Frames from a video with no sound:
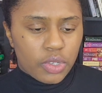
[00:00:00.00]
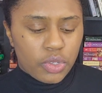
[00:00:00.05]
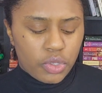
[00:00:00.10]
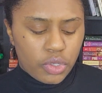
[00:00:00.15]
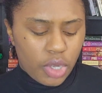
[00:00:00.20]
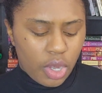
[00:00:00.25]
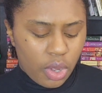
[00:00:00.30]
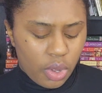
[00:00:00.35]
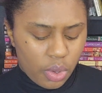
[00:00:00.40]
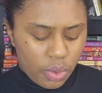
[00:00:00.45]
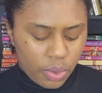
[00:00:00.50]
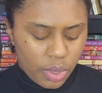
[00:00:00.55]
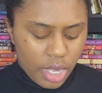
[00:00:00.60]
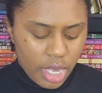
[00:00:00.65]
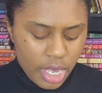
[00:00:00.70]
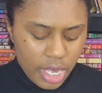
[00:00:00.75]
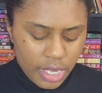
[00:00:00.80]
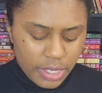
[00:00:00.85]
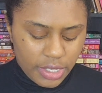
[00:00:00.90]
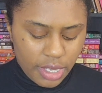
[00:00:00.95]
So
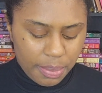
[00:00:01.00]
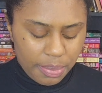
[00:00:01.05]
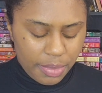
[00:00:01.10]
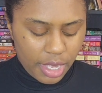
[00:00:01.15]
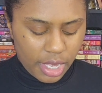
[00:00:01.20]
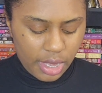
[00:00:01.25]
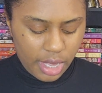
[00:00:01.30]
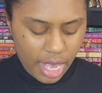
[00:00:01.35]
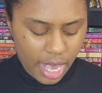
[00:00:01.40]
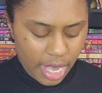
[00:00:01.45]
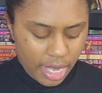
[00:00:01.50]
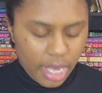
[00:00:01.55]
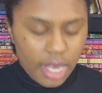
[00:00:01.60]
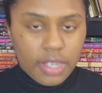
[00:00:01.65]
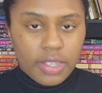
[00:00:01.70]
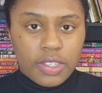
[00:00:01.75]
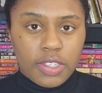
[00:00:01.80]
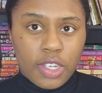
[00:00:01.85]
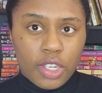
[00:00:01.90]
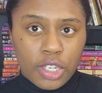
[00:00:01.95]
something like
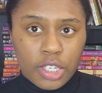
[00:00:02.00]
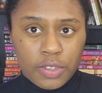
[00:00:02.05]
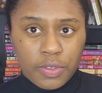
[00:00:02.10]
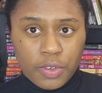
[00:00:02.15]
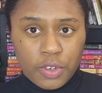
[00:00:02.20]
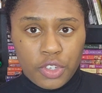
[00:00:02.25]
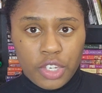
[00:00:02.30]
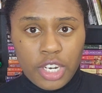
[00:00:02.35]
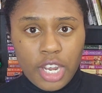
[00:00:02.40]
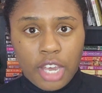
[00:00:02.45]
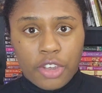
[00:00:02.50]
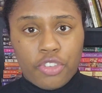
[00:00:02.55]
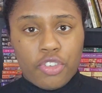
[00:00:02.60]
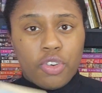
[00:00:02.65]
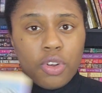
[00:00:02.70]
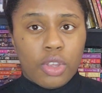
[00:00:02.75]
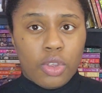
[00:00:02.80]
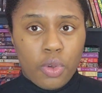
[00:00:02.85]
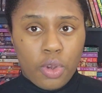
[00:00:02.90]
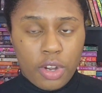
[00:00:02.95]
Silk is for Seduction
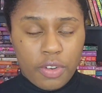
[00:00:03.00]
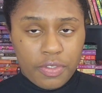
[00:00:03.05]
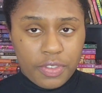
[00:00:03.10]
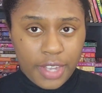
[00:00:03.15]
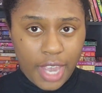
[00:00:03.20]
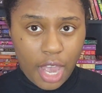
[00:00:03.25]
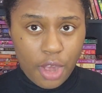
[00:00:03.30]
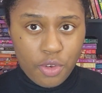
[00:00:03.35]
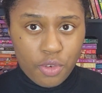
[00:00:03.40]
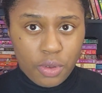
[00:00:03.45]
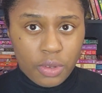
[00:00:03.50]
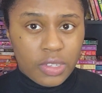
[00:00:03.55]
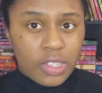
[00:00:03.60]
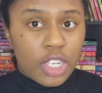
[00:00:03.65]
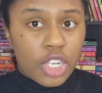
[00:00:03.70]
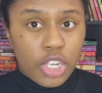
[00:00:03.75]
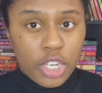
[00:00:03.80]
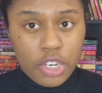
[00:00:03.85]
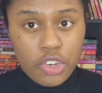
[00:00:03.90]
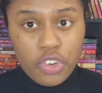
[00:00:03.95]
or Lord of Scoundrels,
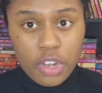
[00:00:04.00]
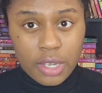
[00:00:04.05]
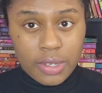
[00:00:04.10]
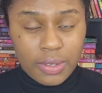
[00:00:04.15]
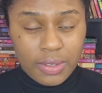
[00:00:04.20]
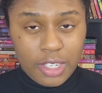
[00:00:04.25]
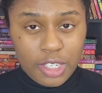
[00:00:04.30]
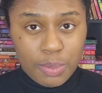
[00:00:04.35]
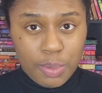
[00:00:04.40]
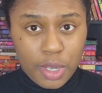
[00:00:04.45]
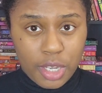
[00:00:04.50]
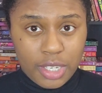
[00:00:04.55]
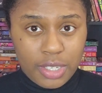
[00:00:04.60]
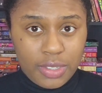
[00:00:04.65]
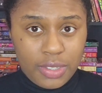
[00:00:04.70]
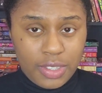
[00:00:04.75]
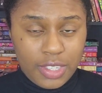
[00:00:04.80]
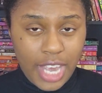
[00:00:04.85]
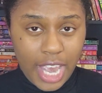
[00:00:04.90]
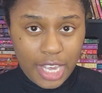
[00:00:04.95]
good chunks of these
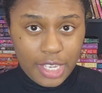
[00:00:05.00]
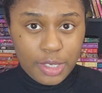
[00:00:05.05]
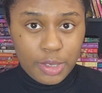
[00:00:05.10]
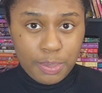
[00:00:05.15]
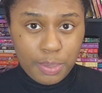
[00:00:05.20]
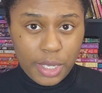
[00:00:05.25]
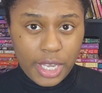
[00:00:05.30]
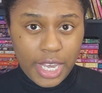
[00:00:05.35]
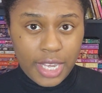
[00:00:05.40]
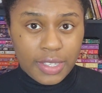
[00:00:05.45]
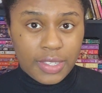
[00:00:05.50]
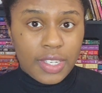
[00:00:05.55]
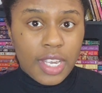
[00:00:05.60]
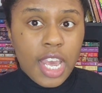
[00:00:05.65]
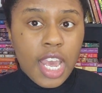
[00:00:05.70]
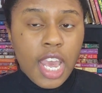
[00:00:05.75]
books takes place